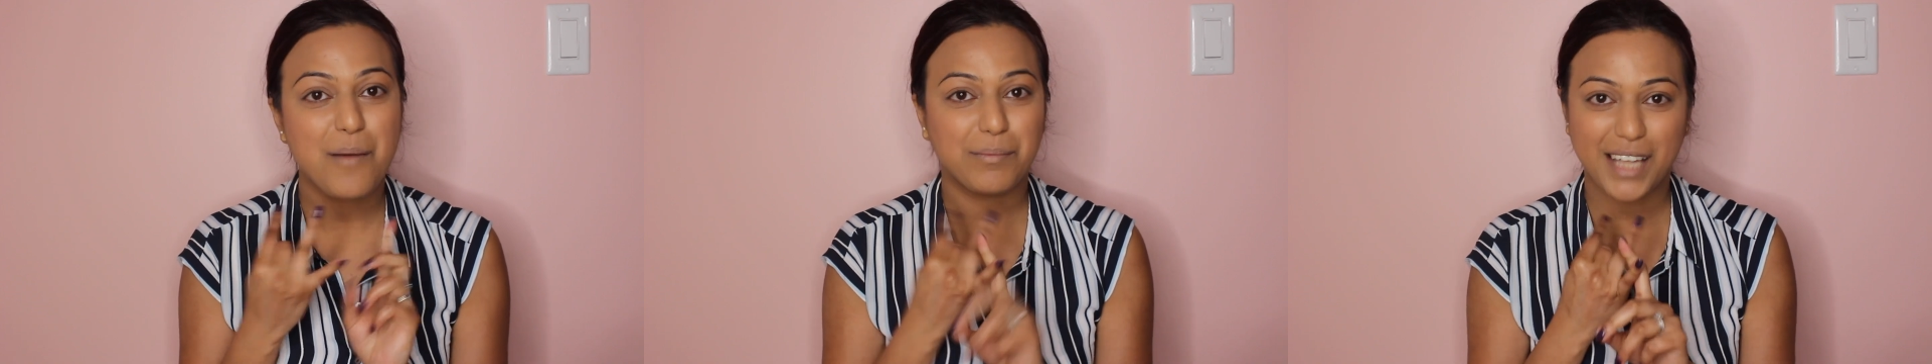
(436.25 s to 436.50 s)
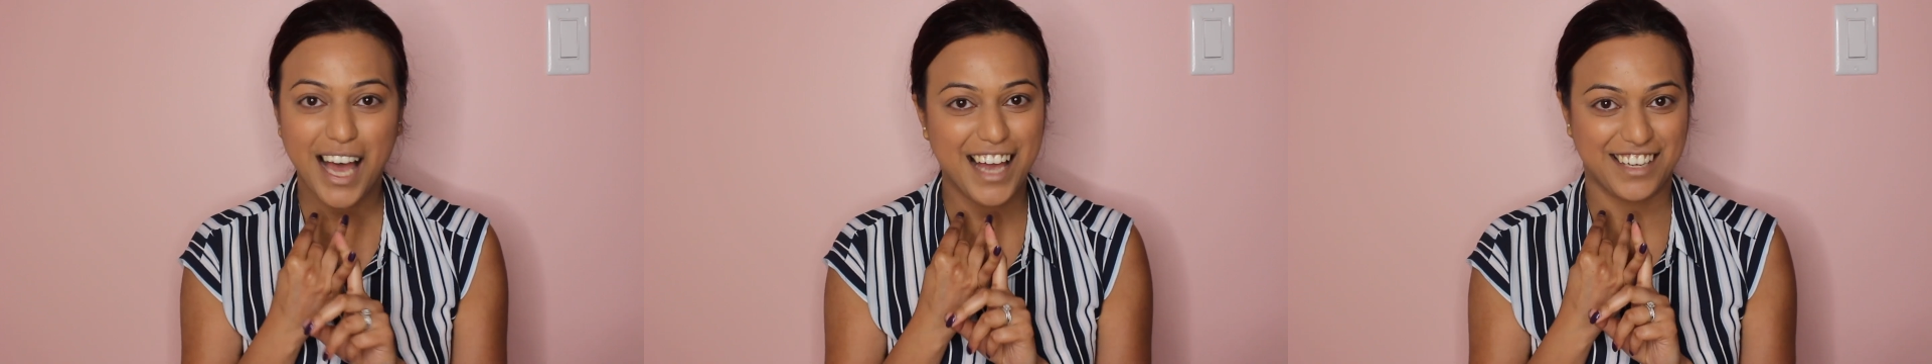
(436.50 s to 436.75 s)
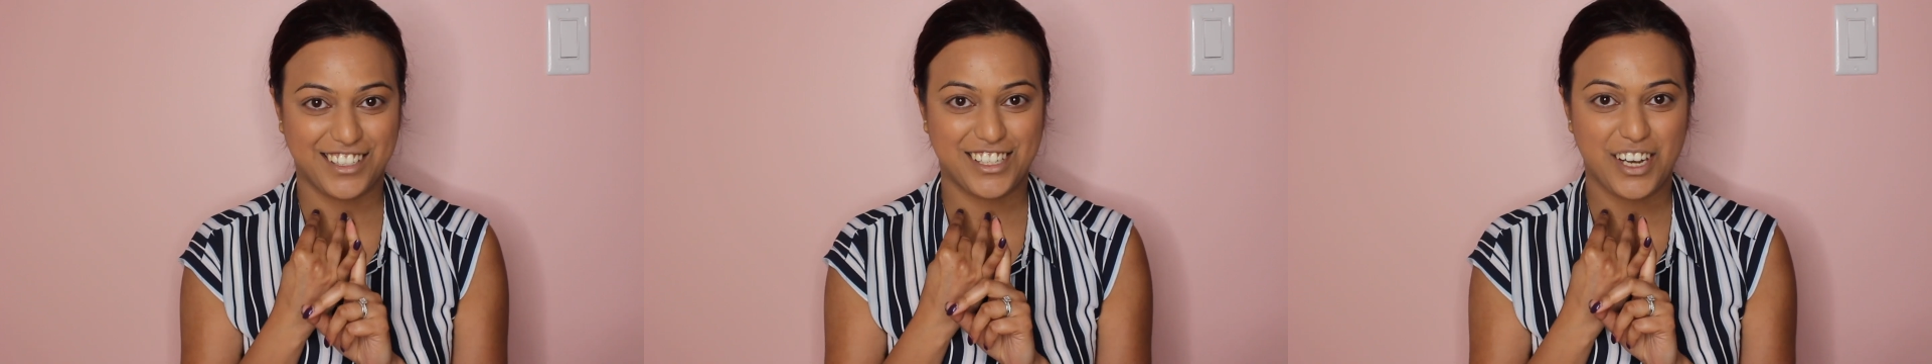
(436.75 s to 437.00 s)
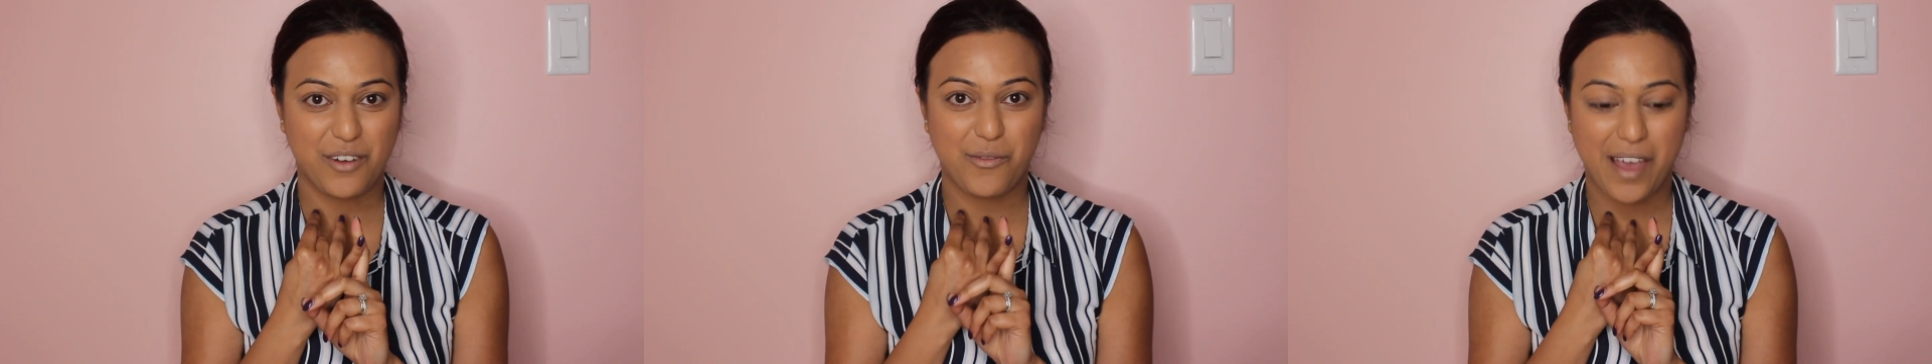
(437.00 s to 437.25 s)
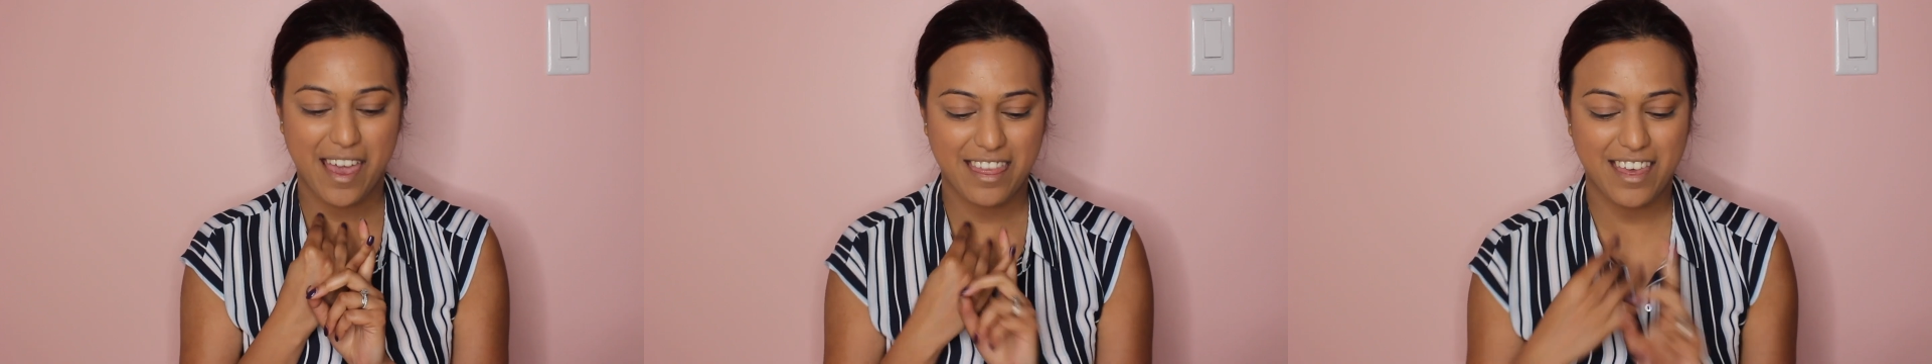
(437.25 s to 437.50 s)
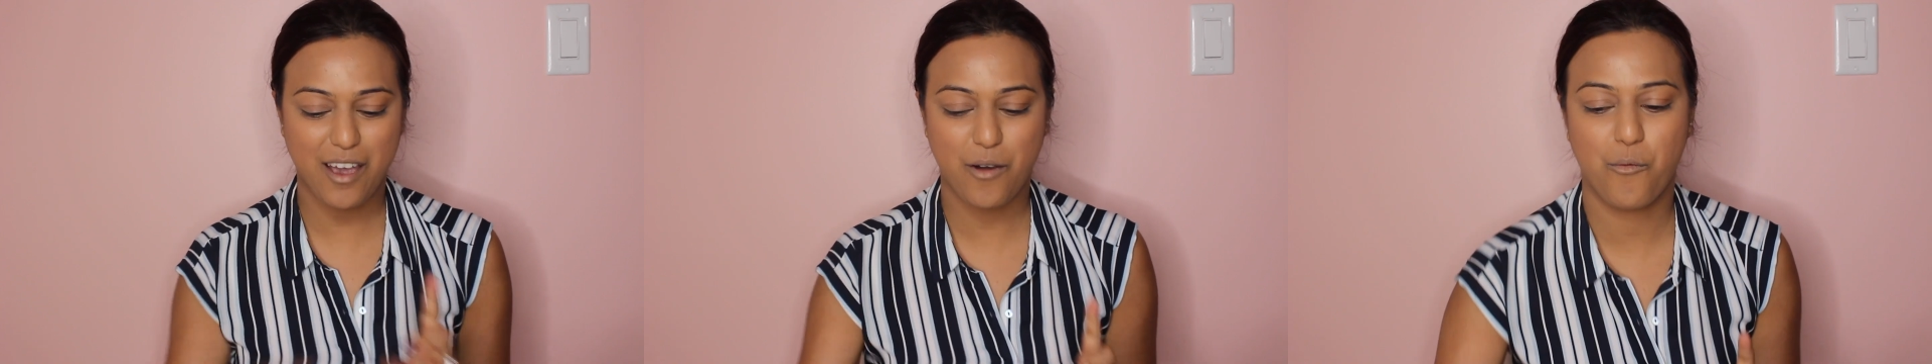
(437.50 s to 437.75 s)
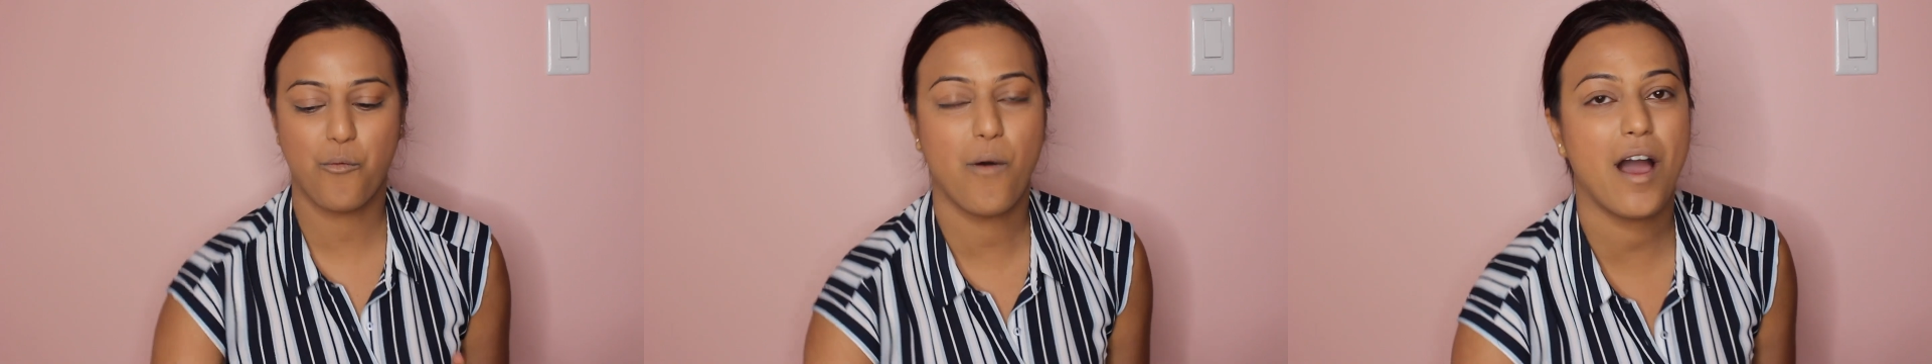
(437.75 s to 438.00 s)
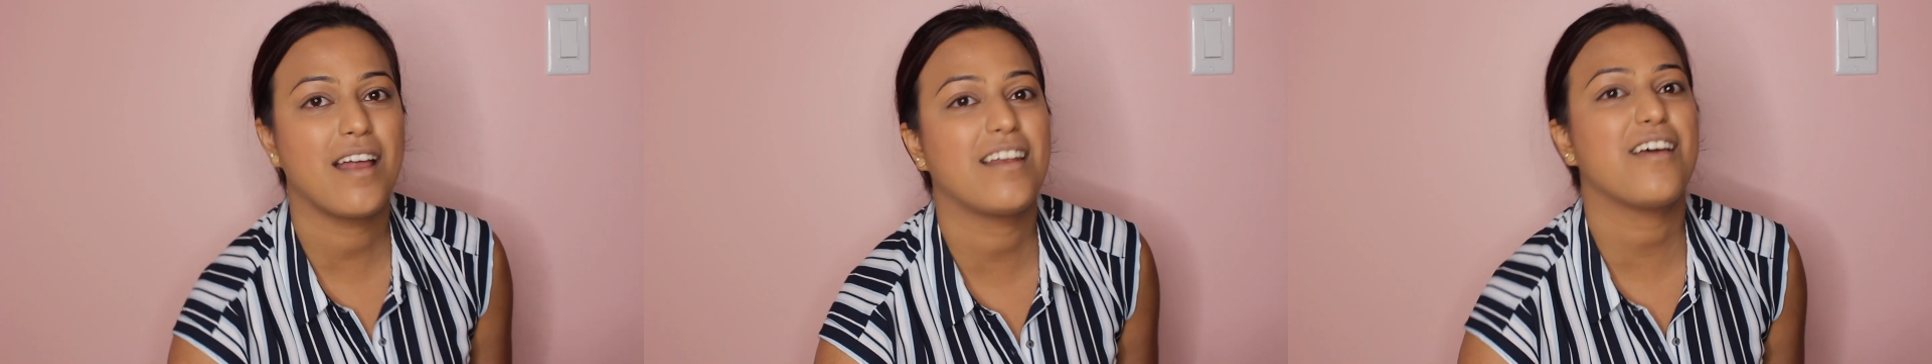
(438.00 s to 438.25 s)
blush with
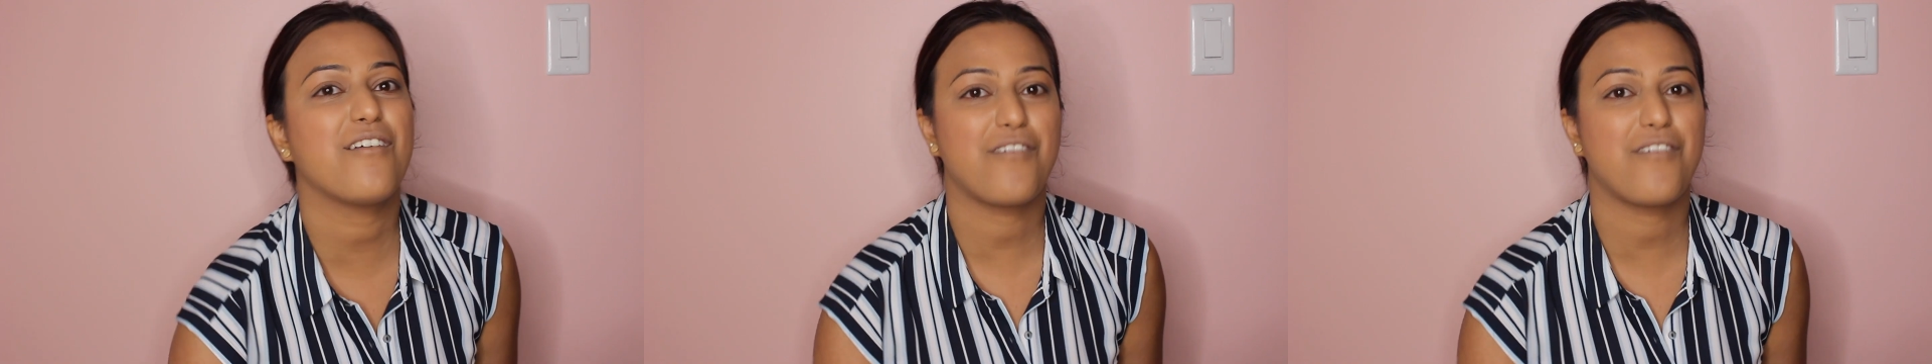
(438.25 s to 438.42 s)
one